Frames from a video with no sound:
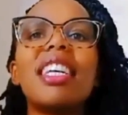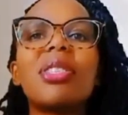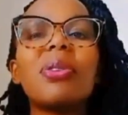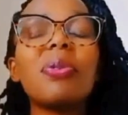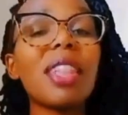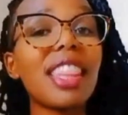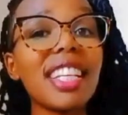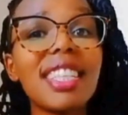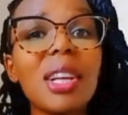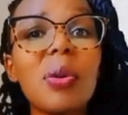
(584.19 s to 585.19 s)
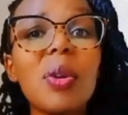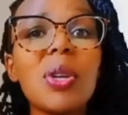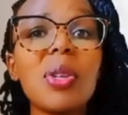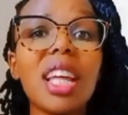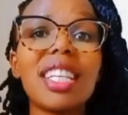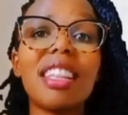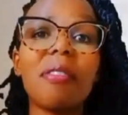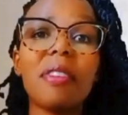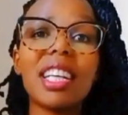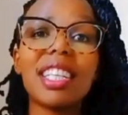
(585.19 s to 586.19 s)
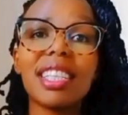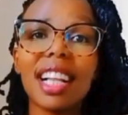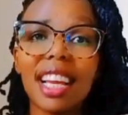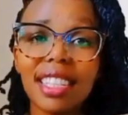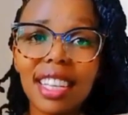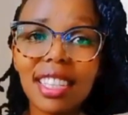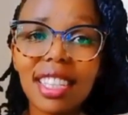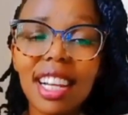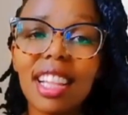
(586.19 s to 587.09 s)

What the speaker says: So with this, we know that the fund is licensed